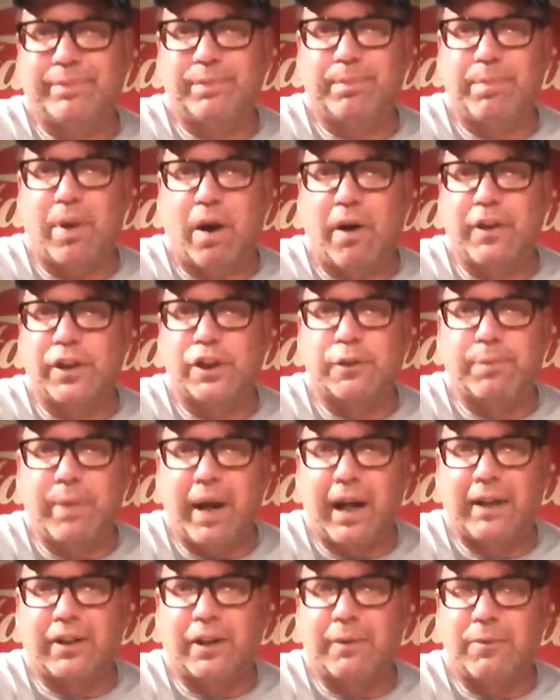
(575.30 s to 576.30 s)
part of the
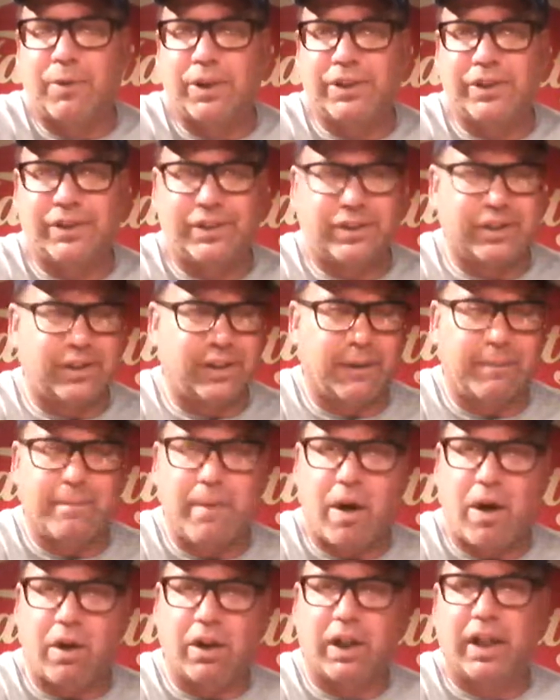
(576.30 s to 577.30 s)
spectrum, which is the
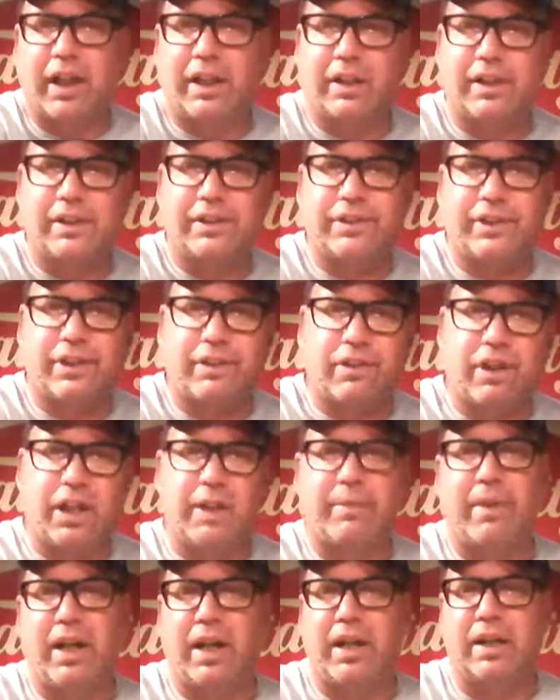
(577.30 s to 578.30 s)
malt liquors, the
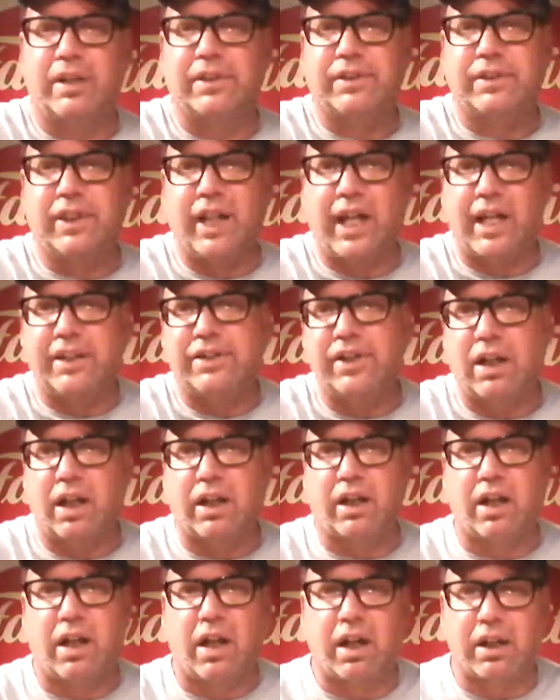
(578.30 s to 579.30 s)
cream ales, and the
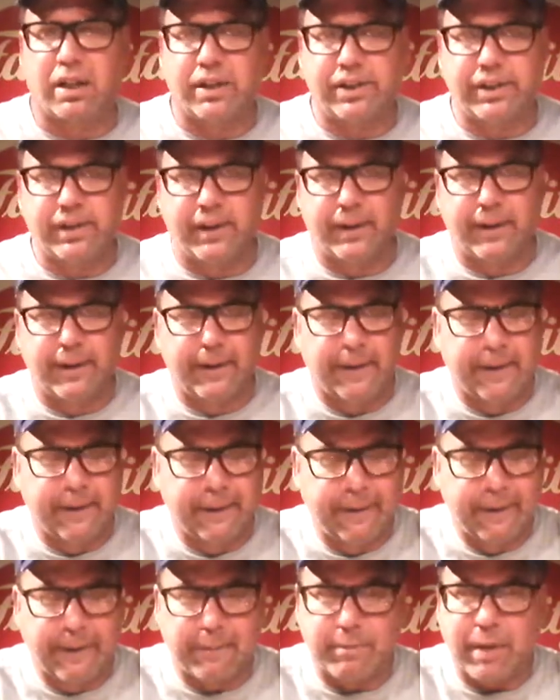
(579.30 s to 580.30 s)
adjunct lagers.
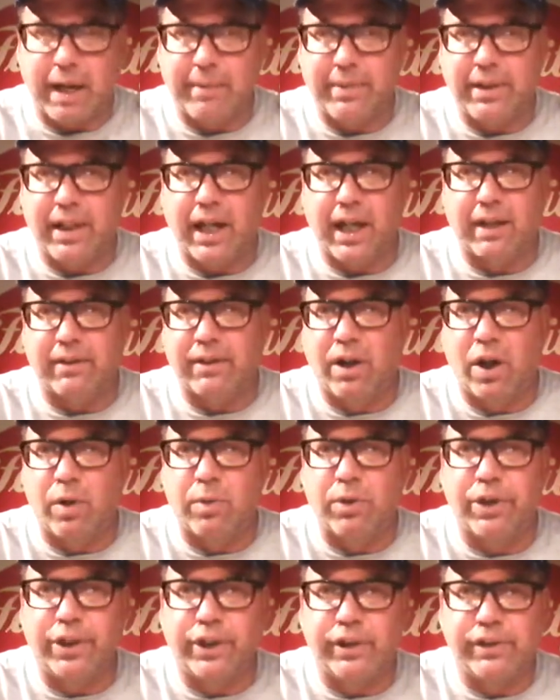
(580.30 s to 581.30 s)
Maybe down the road
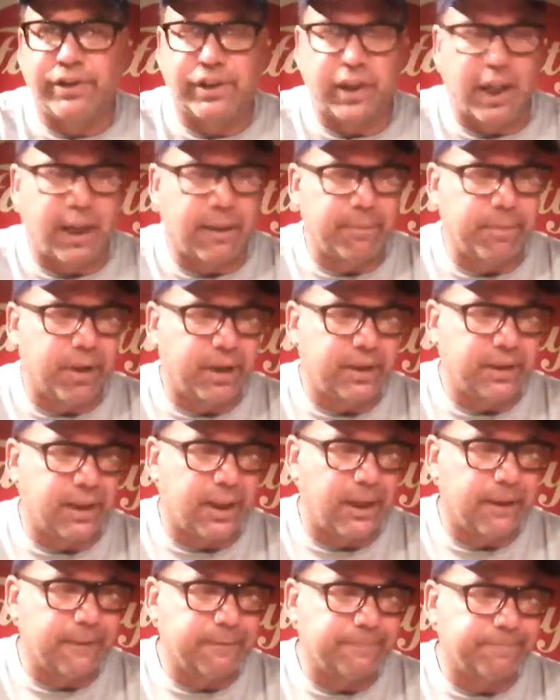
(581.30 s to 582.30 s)
we'll do some, but
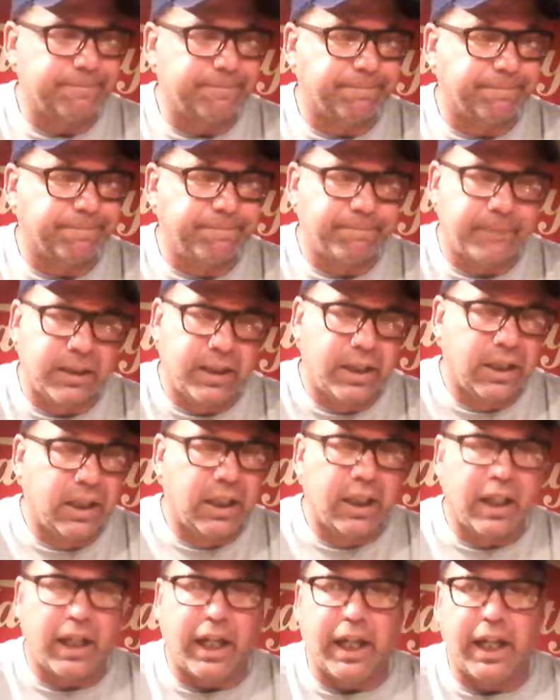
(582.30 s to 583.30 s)

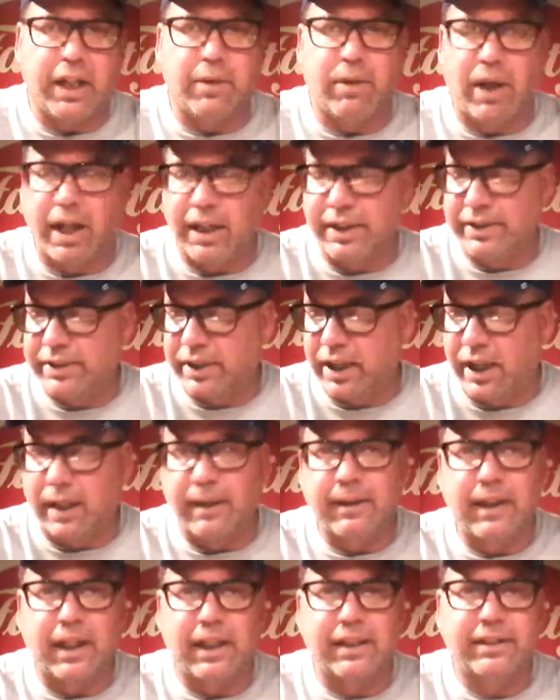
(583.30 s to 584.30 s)
anyways,
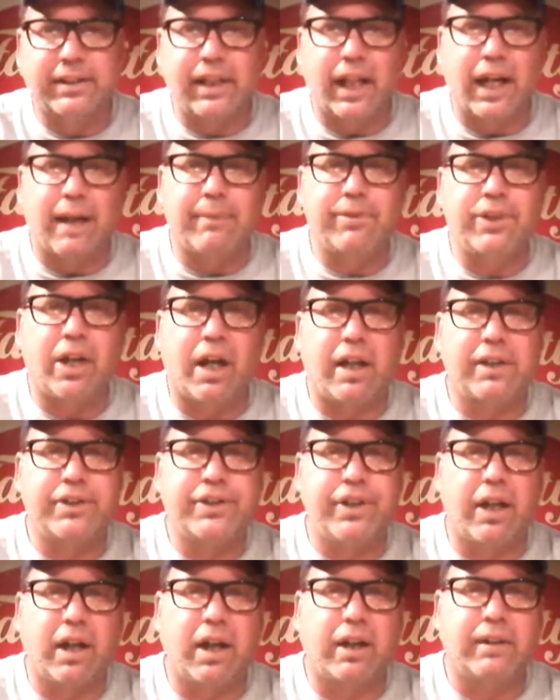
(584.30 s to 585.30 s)
like I said, I'm John
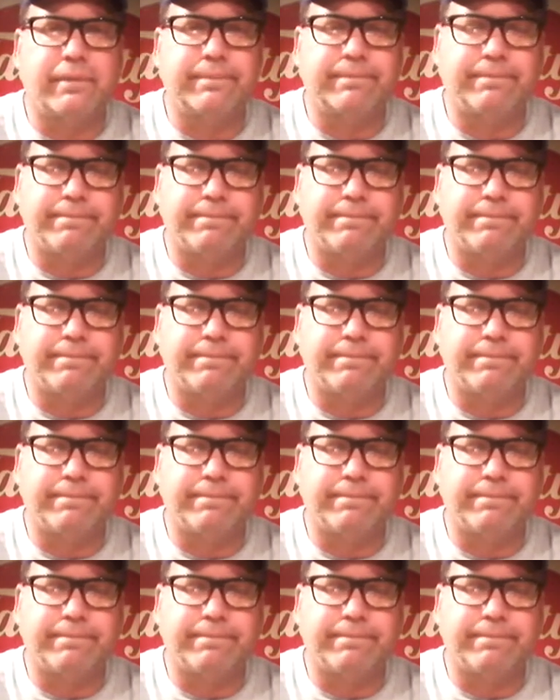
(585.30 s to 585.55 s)
Sharon,